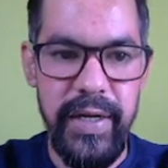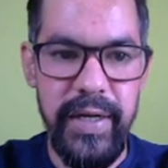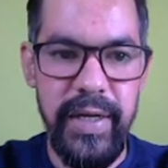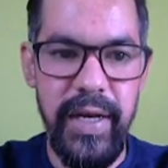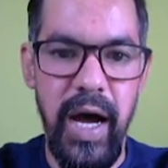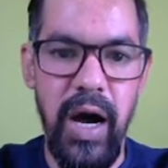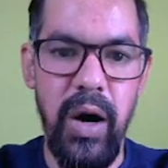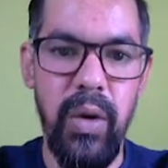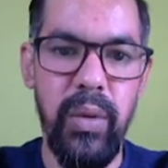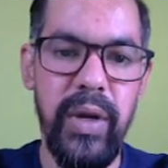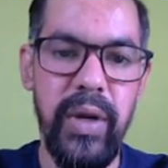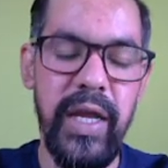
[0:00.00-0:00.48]

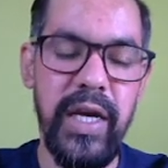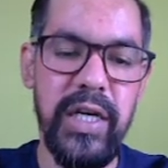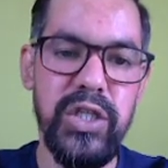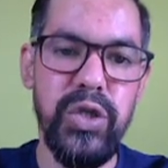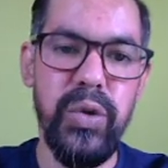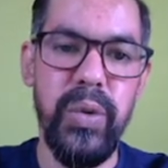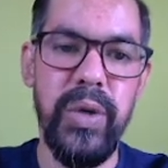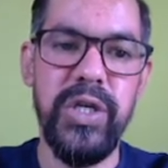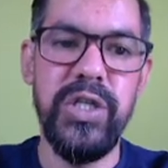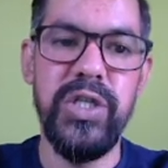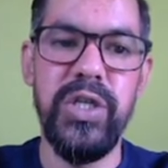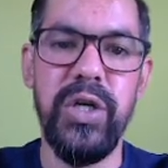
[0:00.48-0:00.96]
Now next
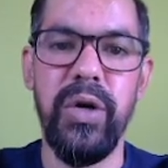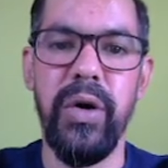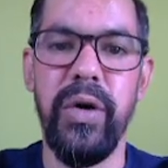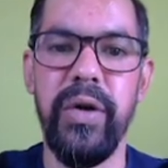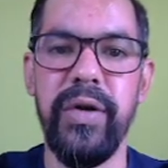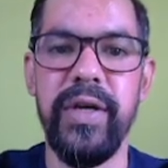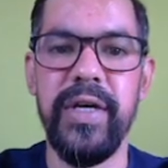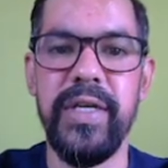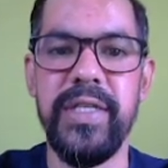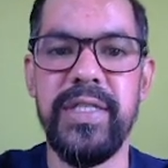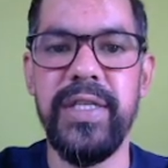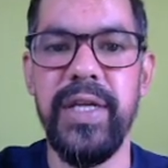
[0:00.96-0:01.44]
question
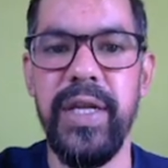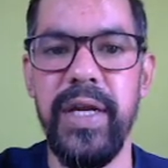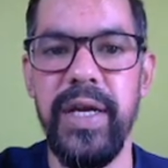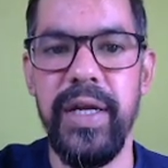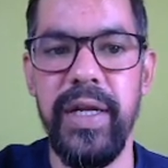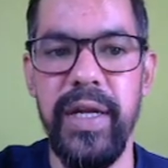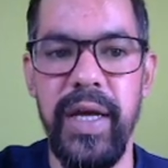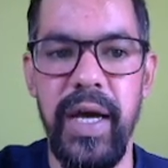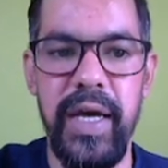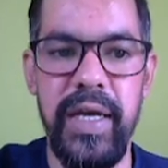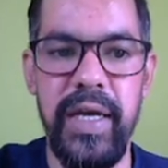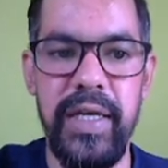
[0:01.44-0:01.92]
on your
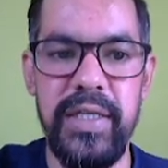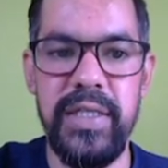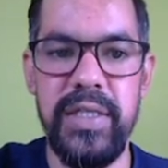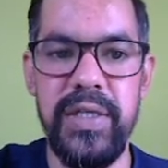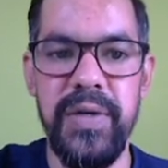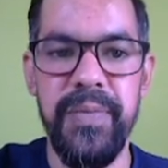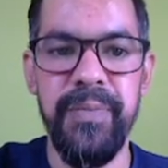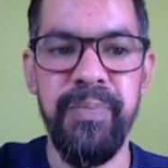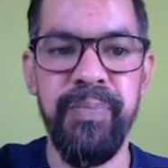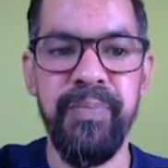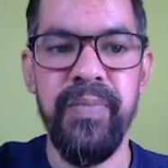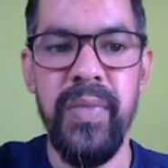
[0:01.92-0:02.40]
screen, guys.
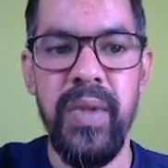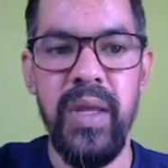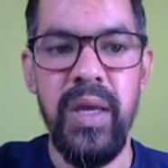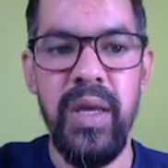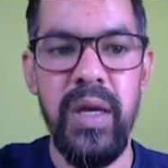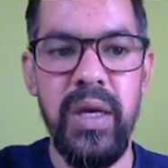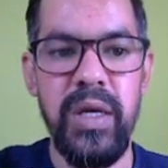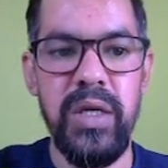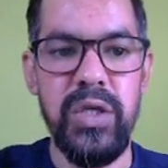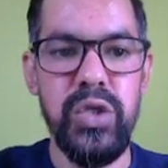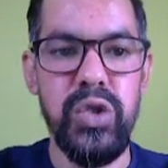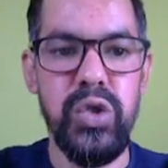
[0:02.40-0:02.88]

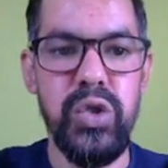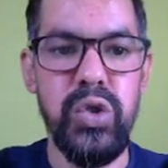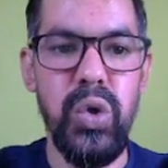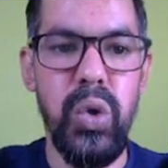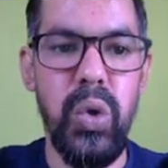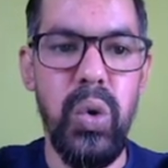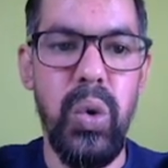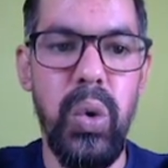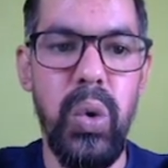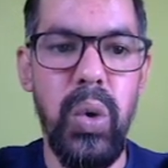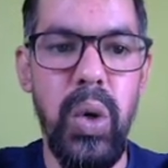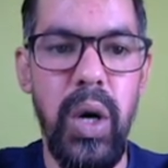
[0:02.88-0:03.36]

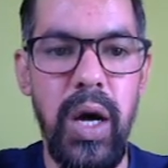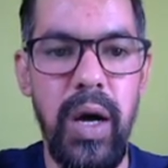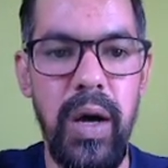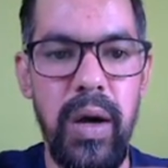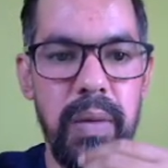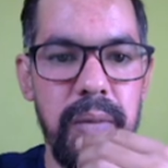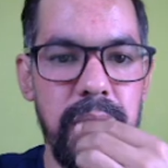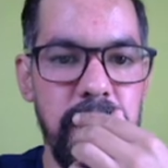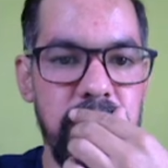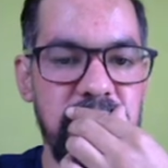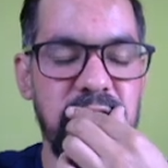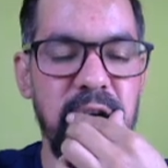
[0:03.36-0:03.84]

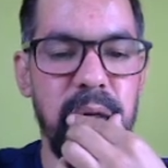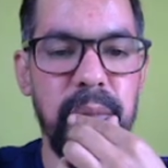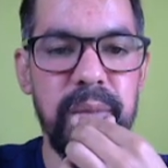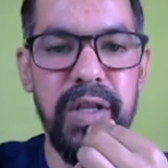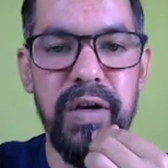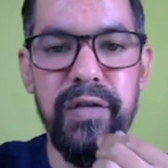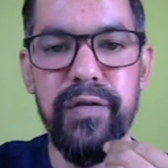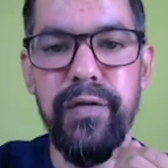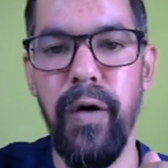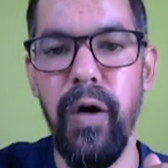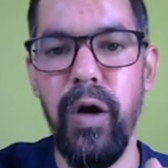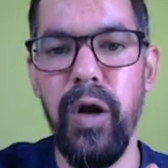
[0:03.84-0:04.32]
So which of
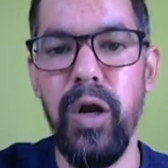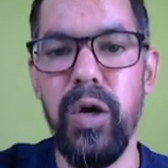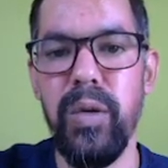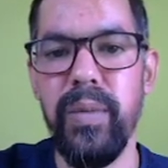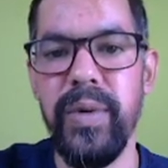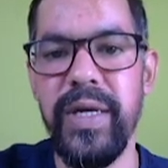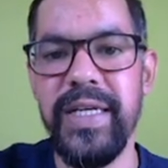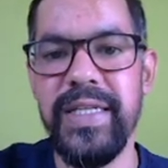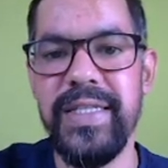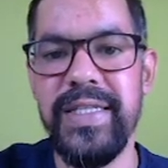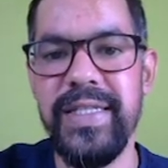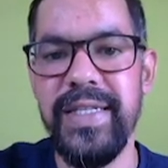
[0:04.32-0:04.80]
the
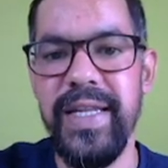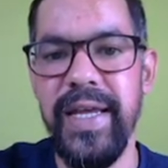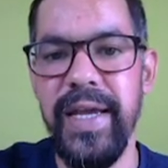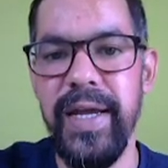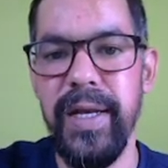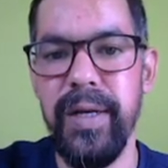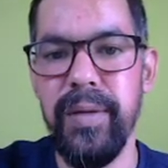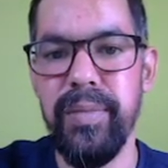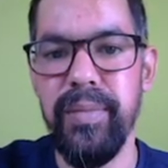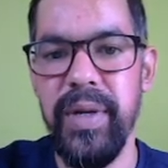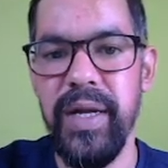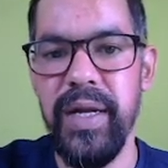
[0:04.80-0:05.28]
following
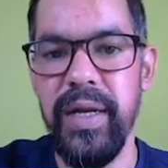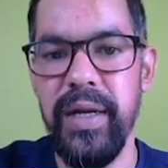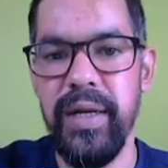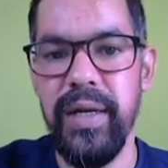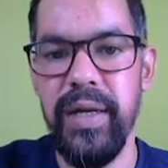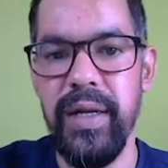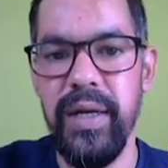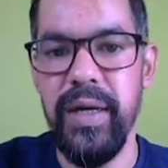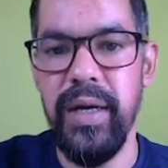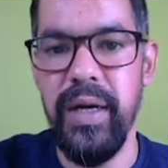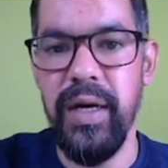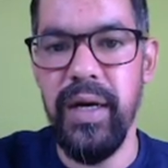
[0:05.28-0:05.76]
statement
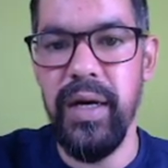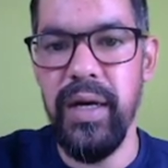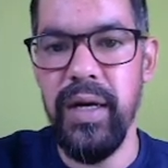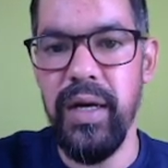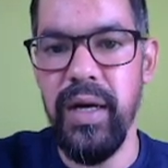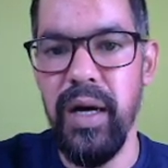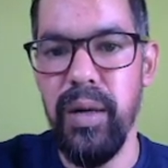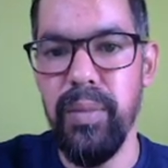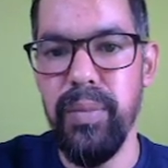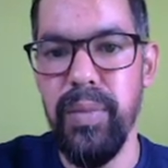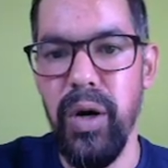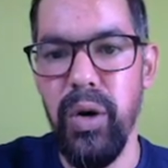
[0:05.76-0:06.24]

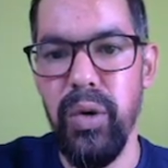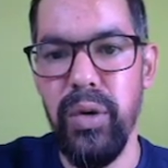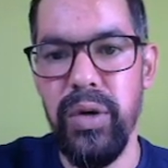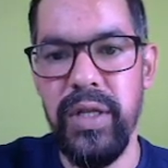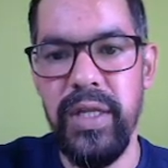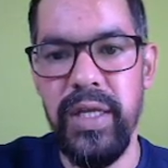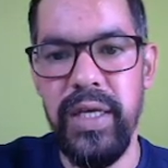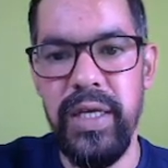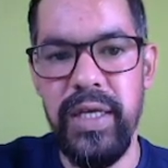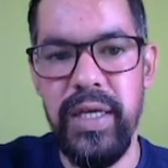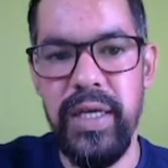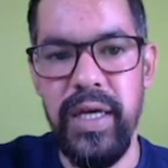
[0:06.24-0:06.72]
about
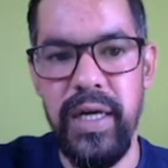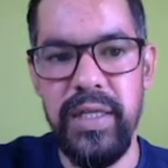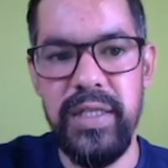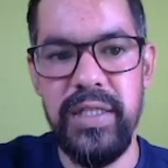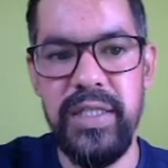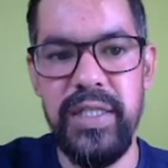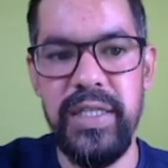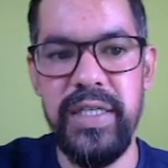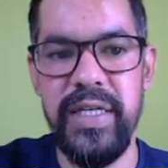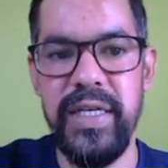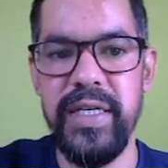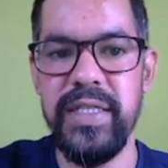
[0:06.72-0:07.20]
the
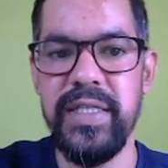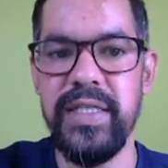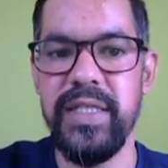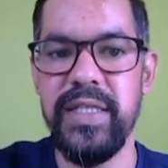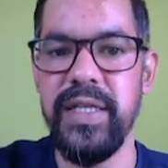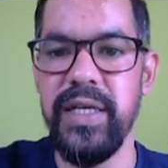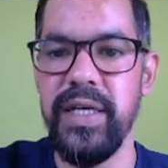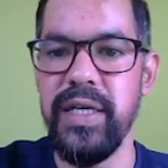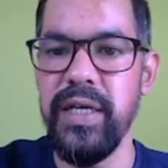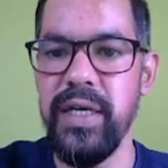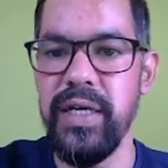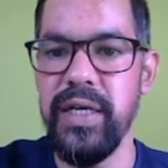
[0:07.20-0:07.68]

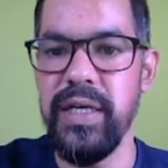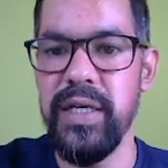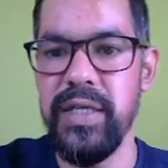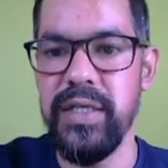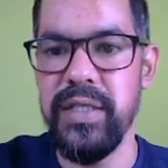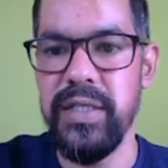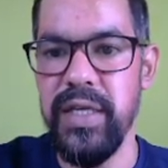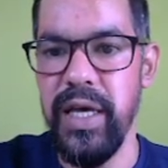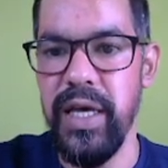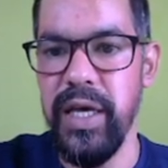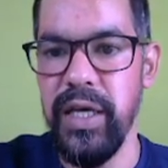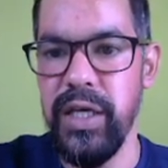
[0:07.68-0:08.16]
GST
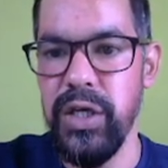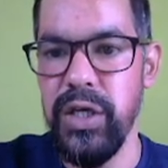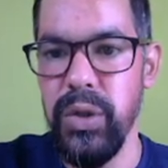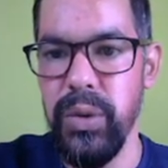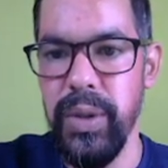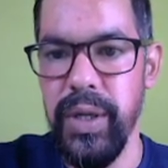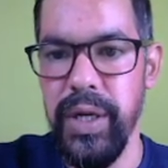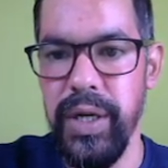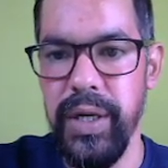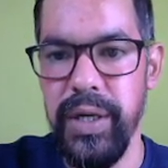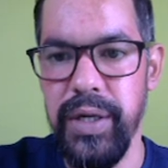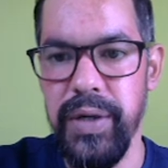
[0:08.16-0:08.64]
is
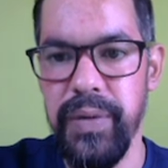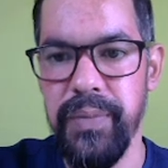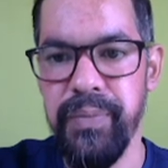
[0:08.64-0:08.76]
accurate?